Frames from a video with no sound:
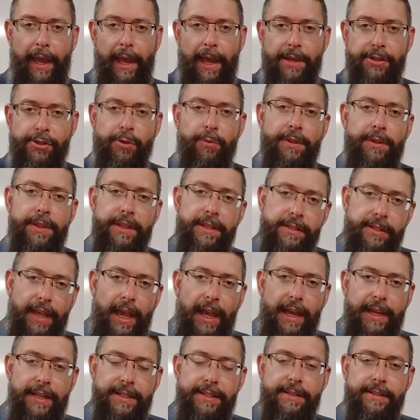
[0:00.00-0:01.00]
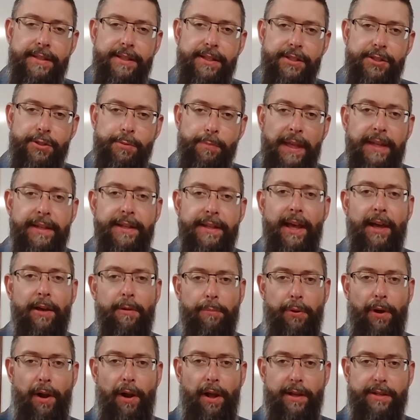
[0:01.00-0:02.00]
So in this case, the spend down
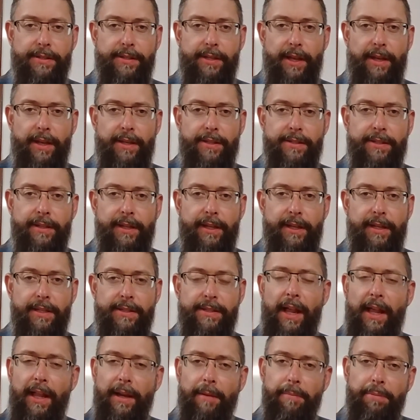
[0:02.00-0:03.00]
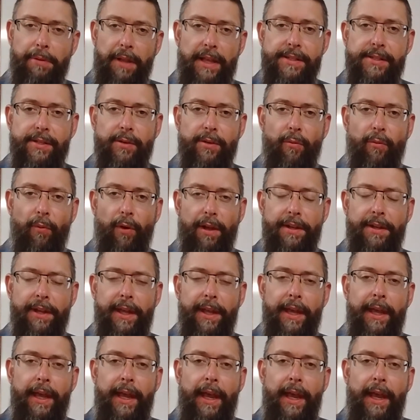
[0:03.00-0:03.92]
process is not a pleasant one,